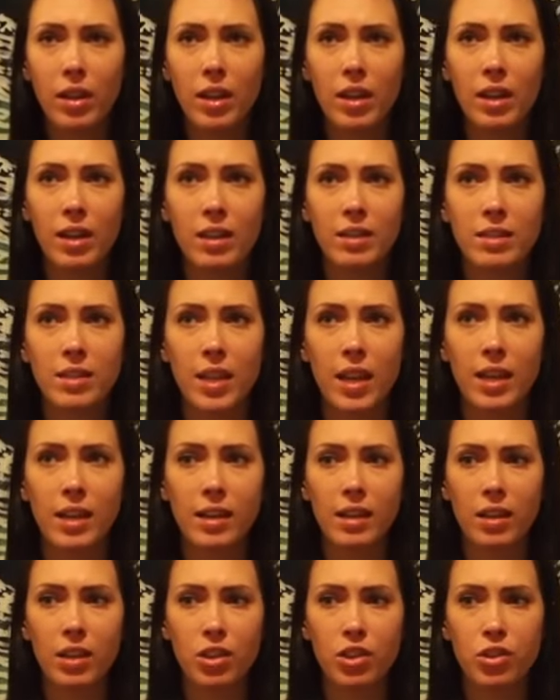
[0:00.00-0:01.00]
it's
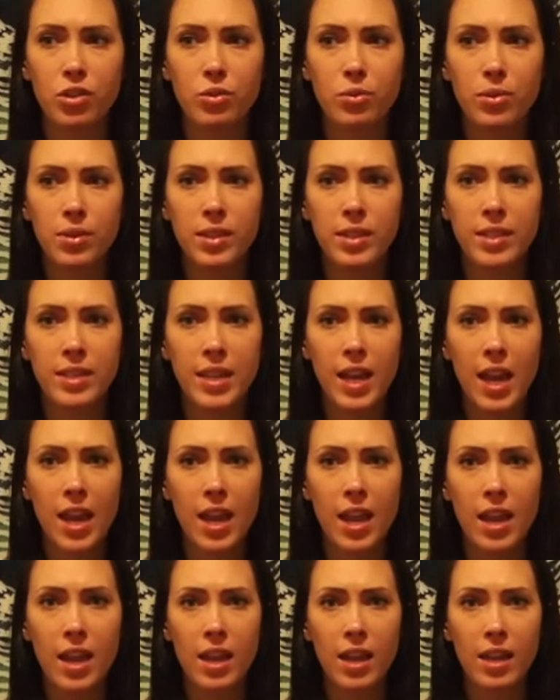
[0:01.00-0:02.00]
like you
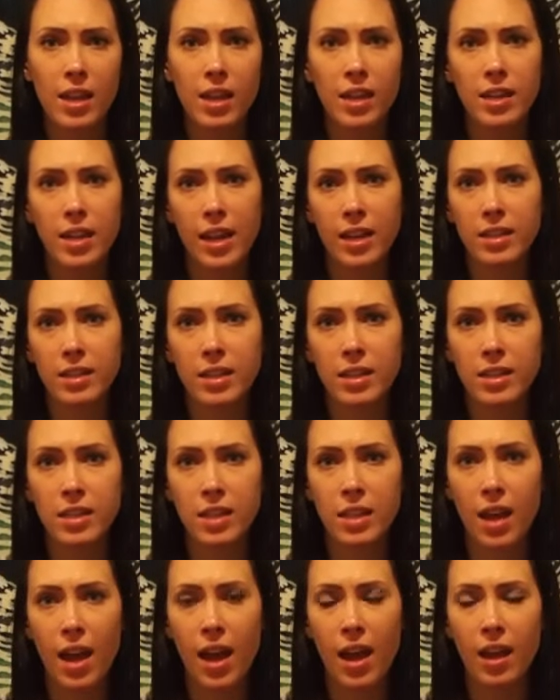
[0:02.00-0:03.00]
stay connected to
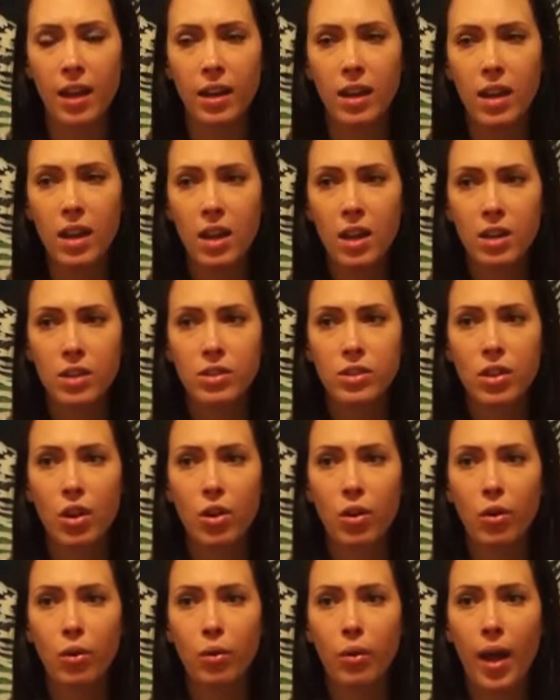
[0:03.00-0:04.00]
that.
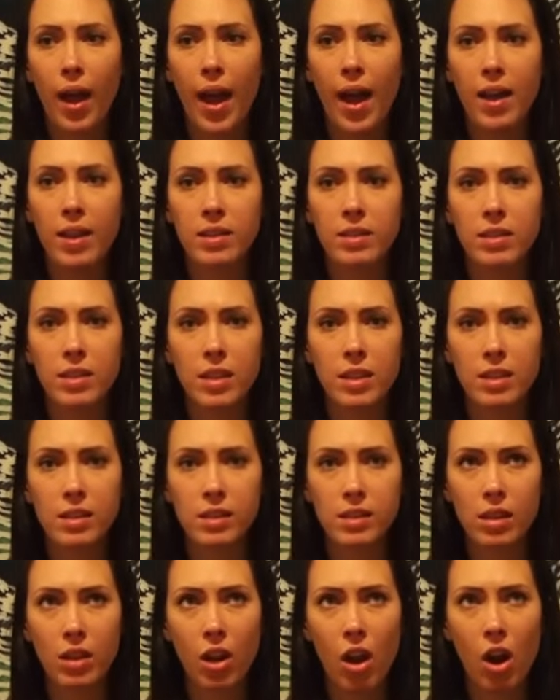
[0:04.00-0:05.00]
So as
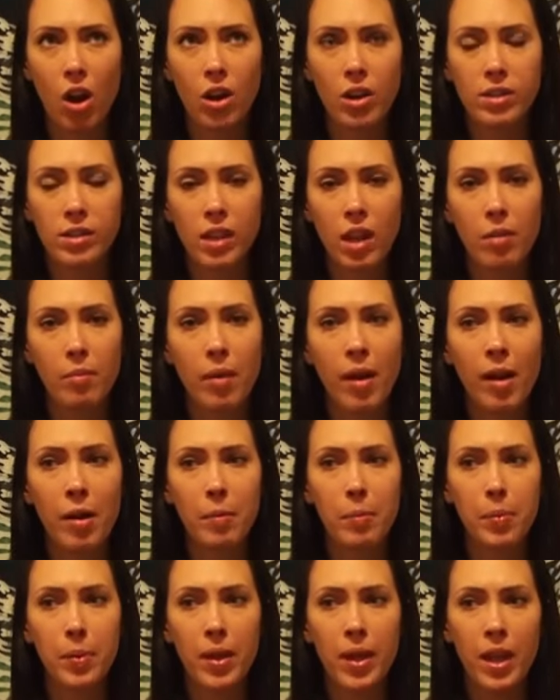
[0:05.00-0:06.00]
these sankharas come
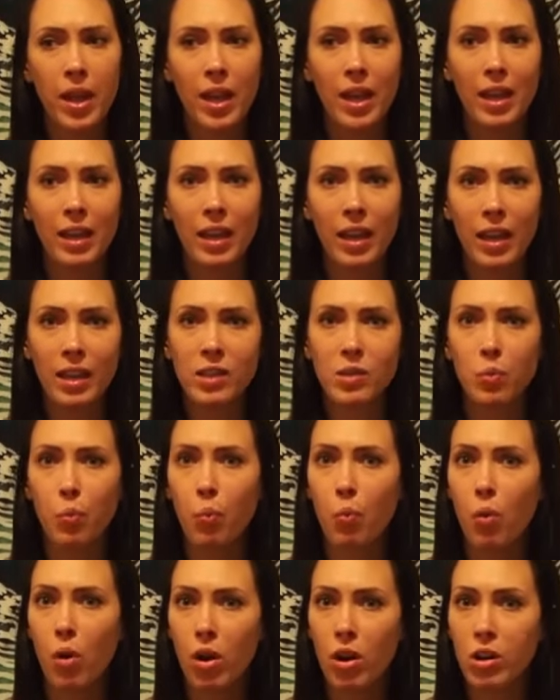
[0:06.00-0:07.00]
up, it gets
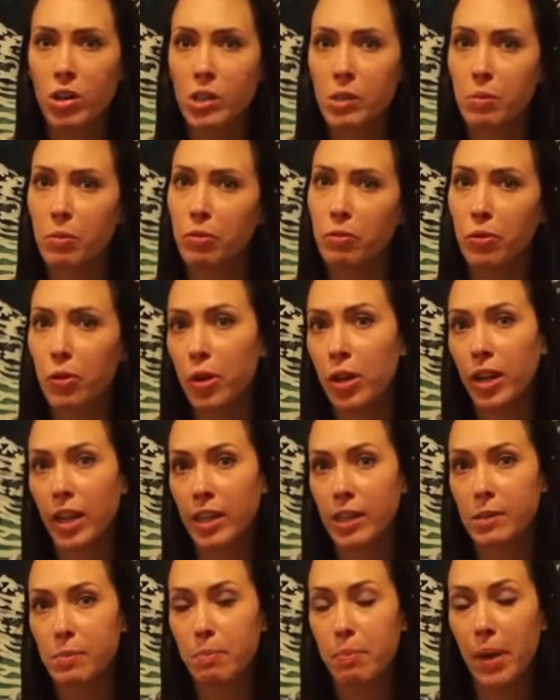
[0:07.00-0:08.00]
worse before it
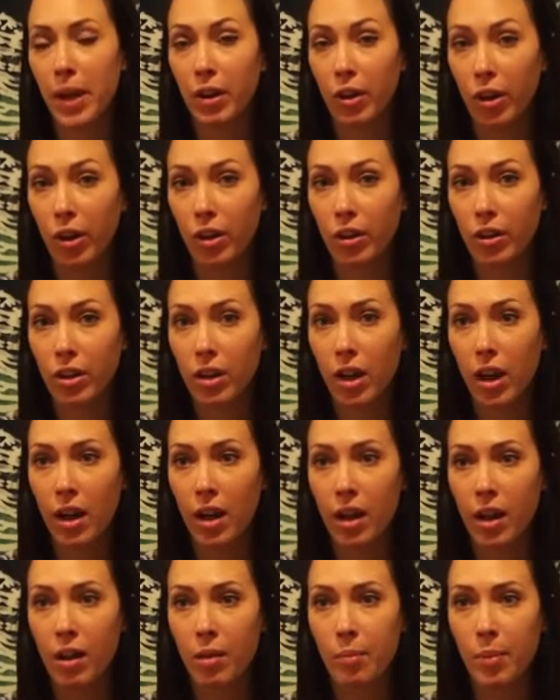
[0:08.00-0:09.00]
gets better.
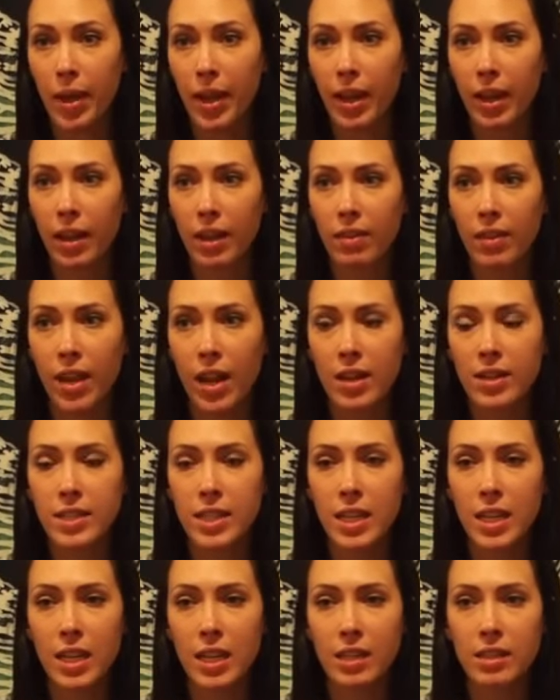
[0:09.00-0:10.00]
And the
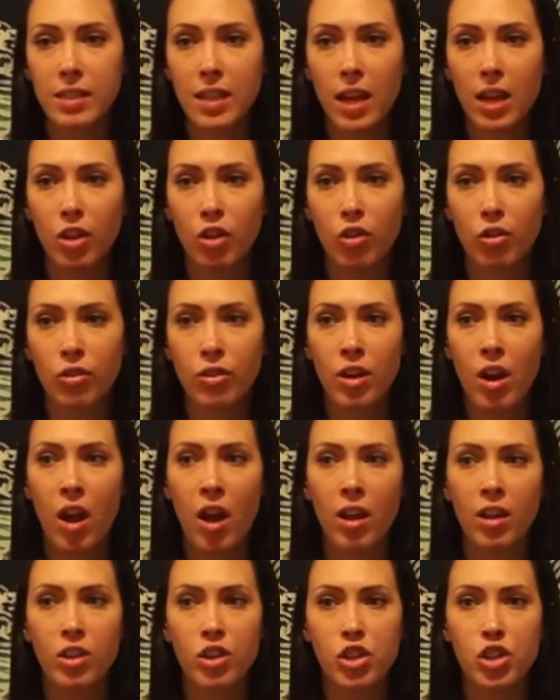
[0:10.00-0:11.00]
idea is that you're
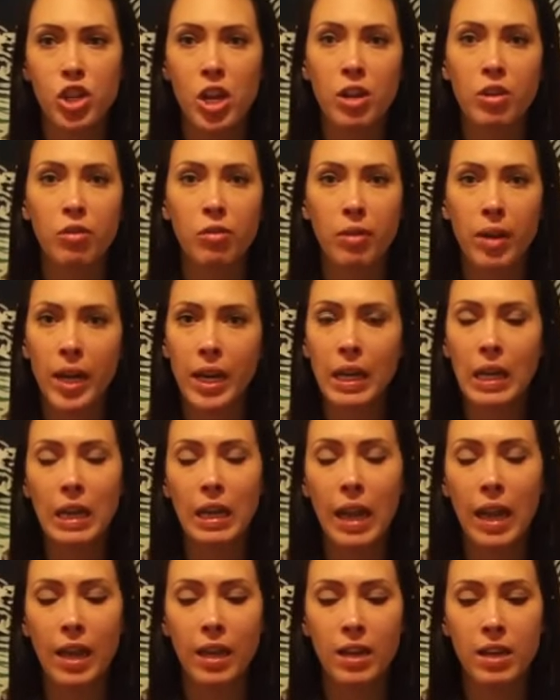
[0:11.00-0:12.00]
not generating
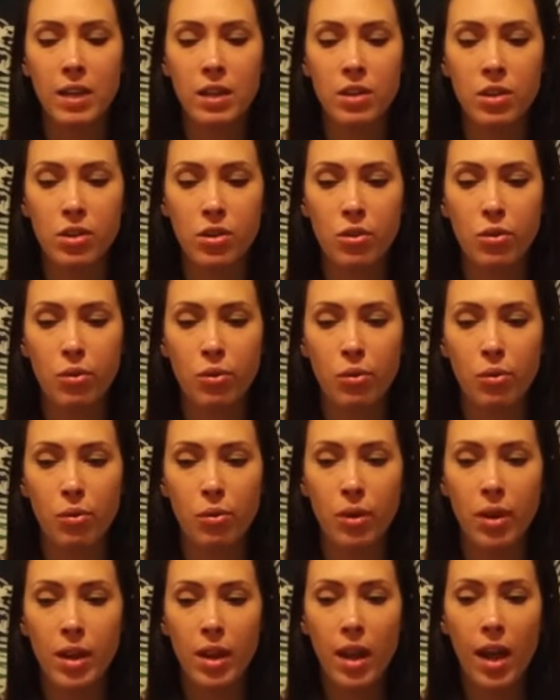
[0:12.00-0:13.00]
any
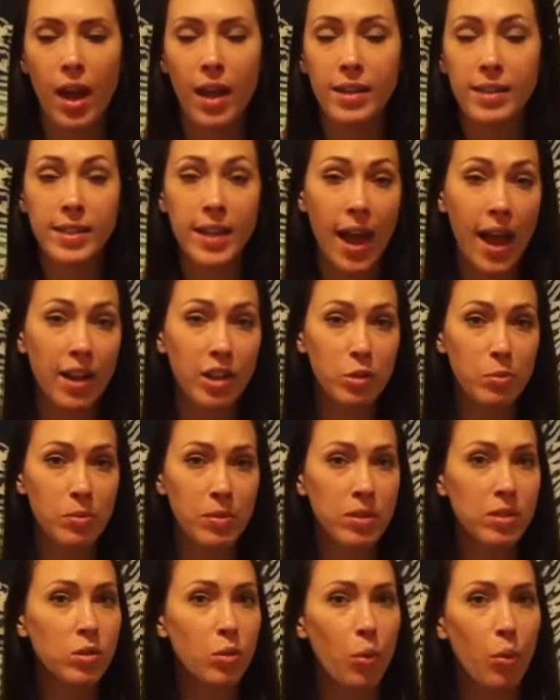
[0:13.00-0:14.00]
new
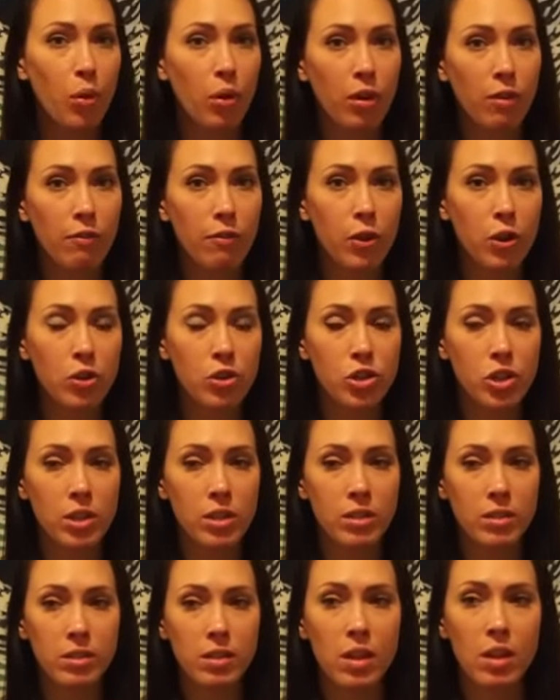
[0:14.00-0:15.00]
attachments or
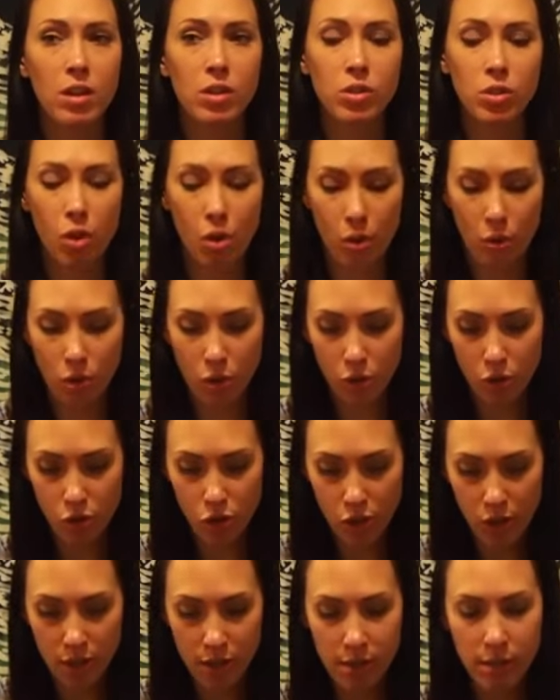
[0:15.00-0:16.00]
aversions. So you're
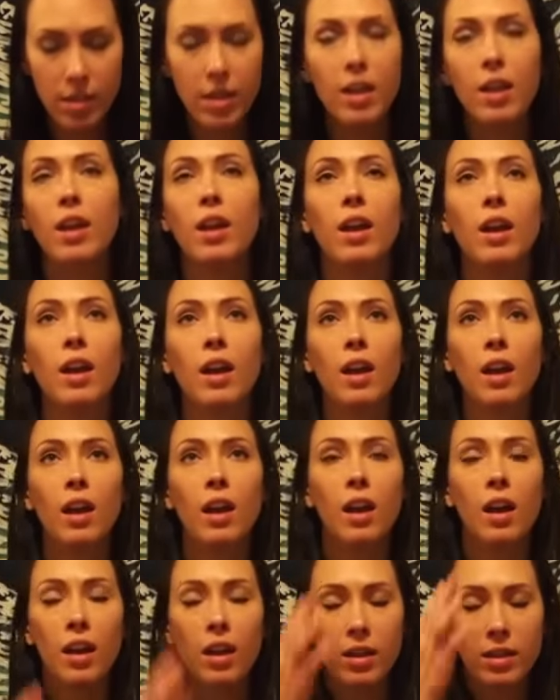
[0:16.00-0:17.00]
just
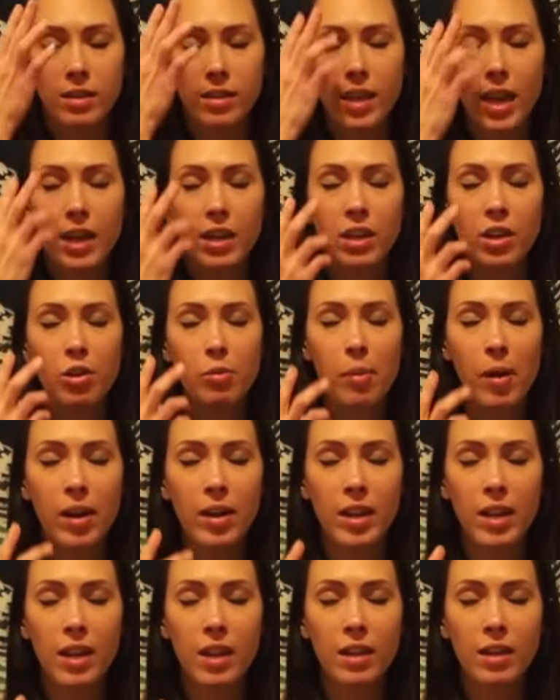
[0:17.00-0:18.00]
scanning your
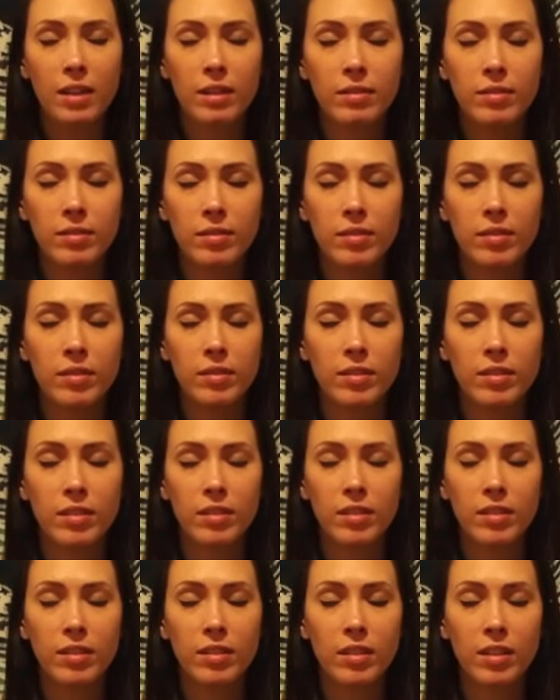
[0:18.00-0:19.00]
body,
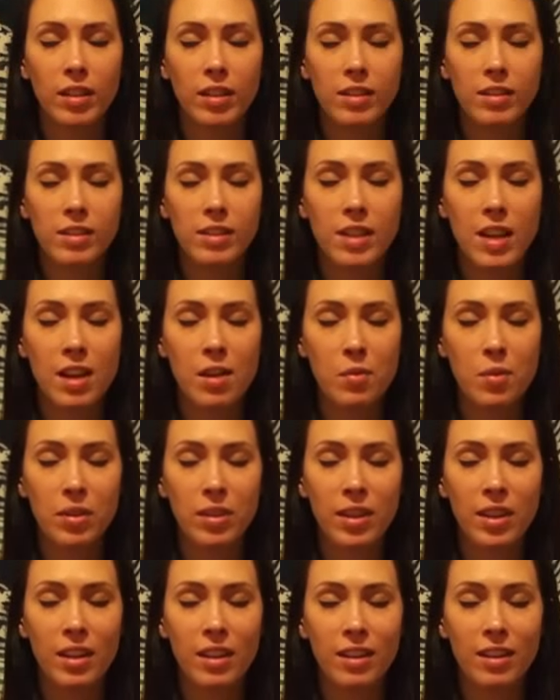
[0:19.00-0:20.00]
staying with
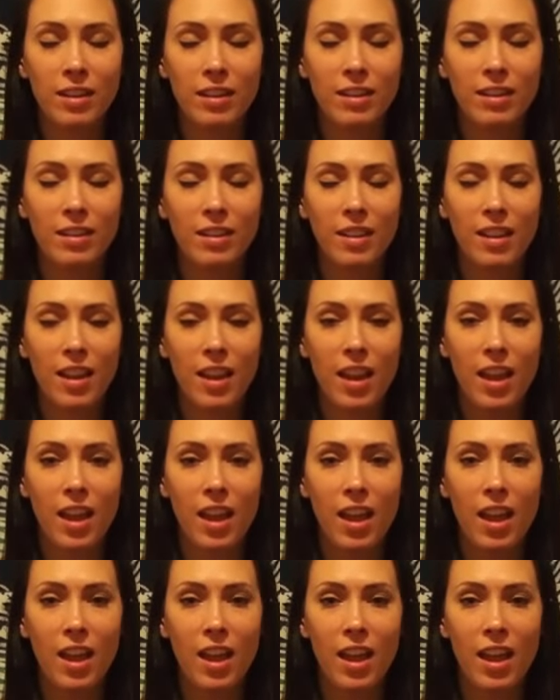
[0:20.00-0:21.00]
it,
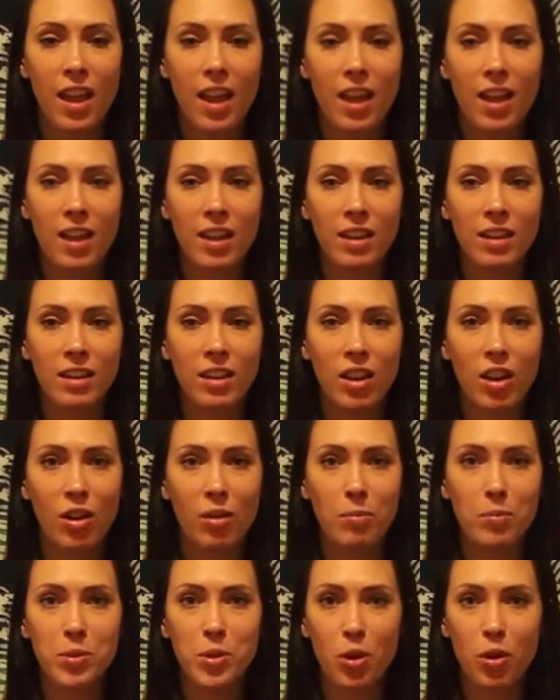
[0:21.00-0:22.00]
and
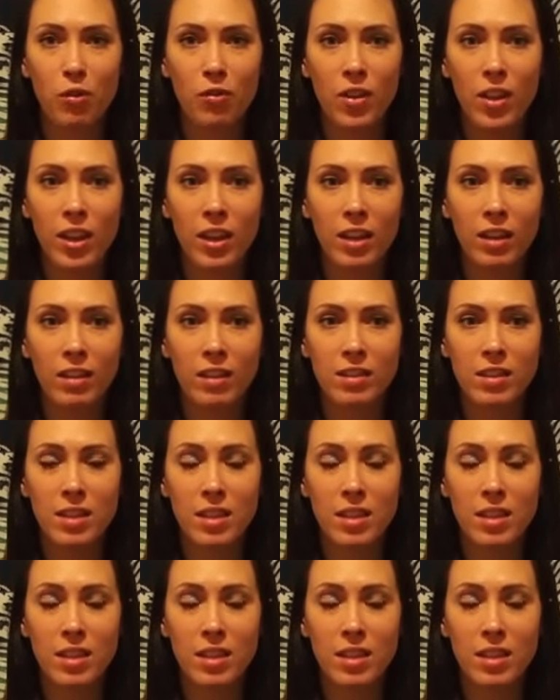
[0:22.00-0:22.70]
observing the